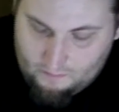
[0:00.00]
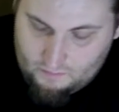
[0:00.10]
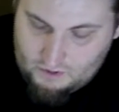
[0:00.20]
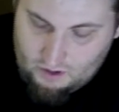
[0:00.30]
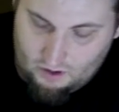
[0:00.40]

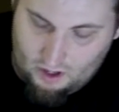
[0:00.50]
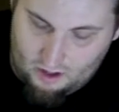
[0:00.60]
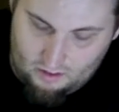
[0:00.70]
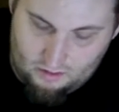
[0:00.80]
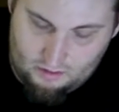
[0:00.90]
So yeah,
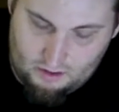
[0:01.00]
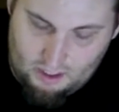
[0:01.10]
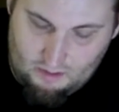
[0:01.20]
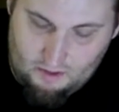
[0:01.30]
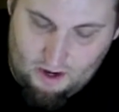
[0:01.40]
just
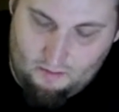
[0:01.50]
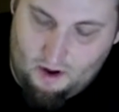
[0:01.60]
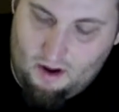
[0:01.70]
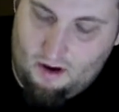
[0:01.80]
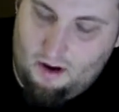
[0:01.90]
keep that in
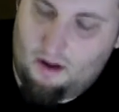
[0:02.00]
mind.